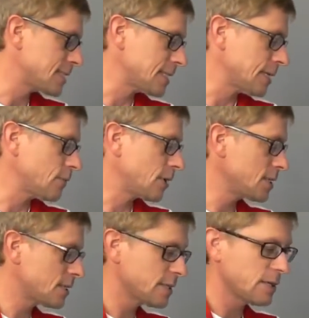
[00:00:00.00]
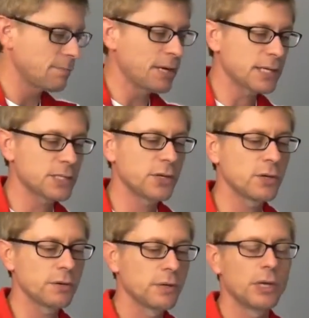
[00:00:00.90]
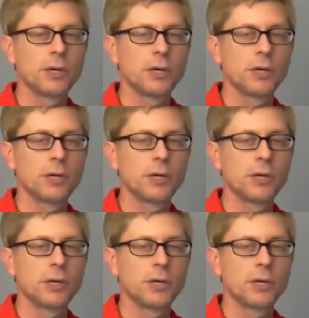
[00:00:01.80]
see, what else is in the box here?